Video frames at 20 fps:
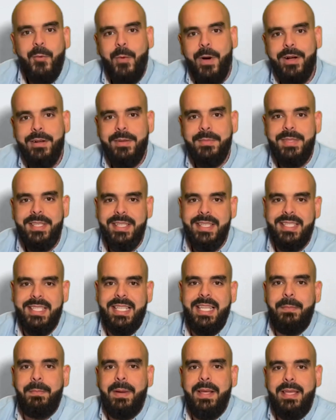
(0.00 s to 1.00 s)
Welcome to the
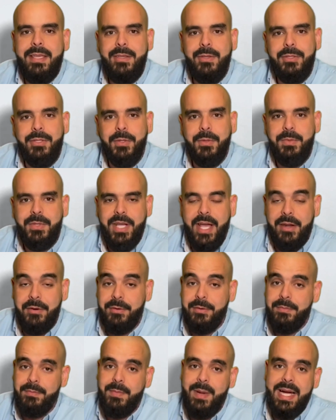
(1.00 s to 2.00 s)
SleepPlay YouTube
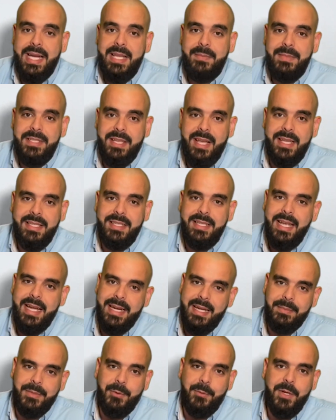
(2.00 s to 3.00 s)
channel. My name is Ozzy and
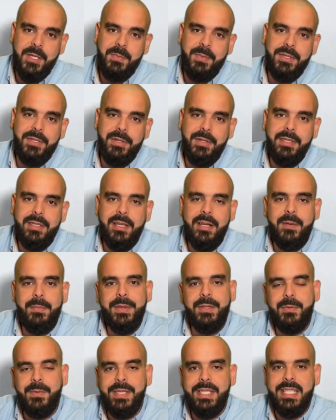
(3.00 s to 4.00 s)
I'm the respiratory
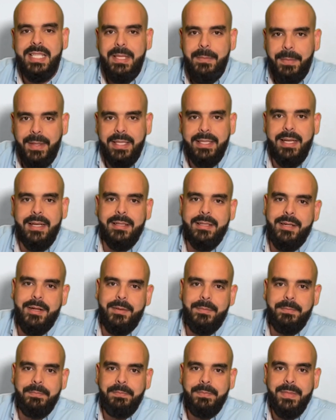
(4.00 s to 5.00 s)
therapist with
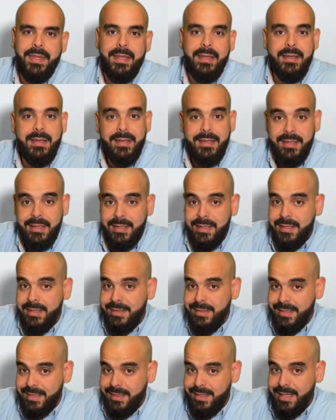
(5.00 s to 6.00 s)
SleepPlay.com.
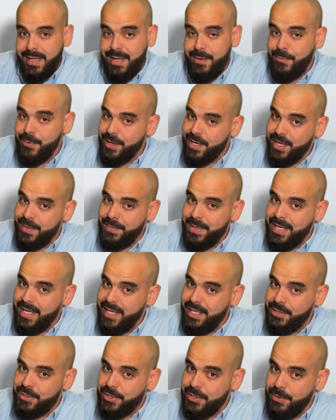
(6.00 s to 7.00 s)
Today we're going to be
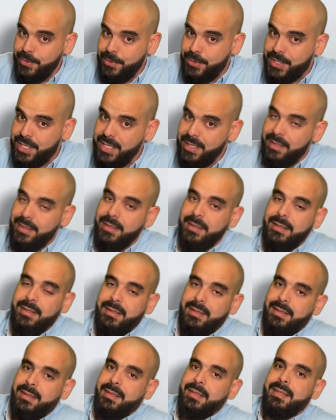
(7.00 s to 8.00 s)
introducing
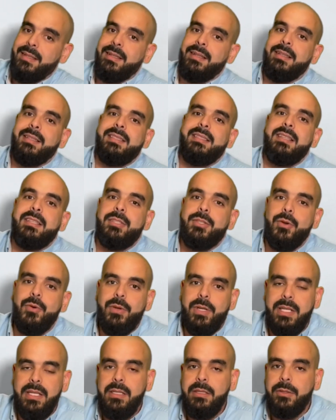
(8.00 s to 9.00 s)
the
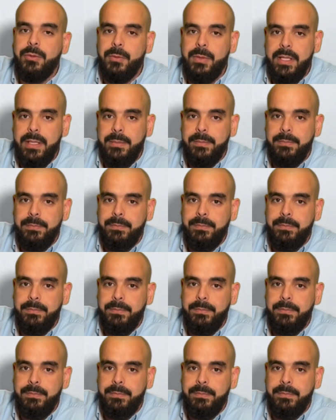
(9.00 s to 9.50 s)
SoClean 3.